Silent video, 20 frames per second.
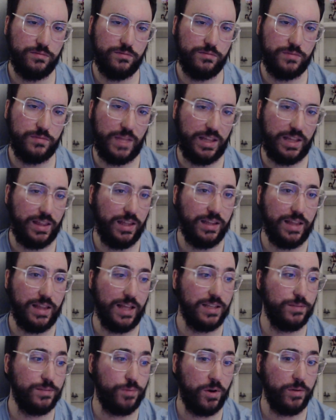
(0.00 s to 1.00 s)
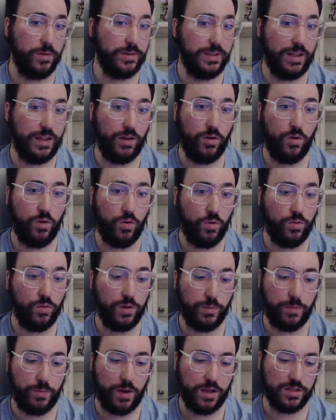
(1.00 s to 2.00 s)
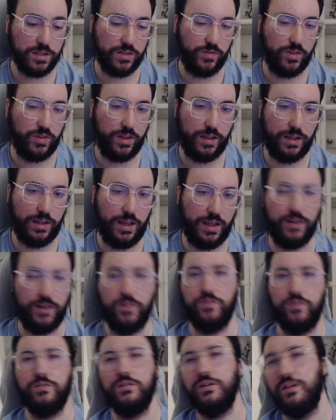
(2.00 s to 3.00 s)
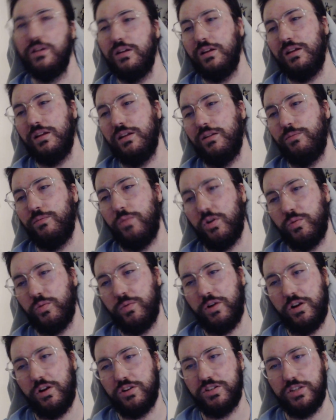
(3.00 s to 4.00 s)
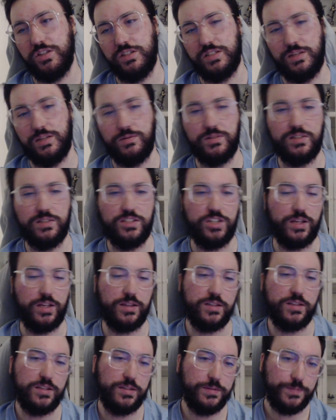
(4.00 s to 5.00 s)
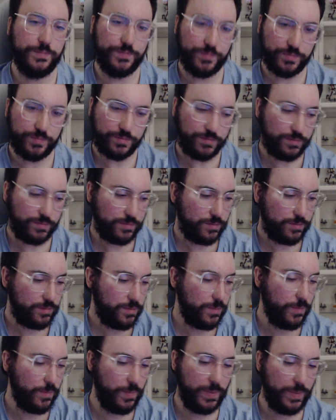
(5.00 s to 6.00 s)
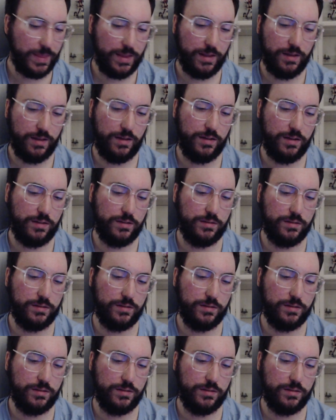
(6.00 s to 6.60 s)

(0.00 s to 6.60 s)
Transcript: I think that's probably the only positive thing. Yeah, no Pokemon Arceus seems shit. Yeah.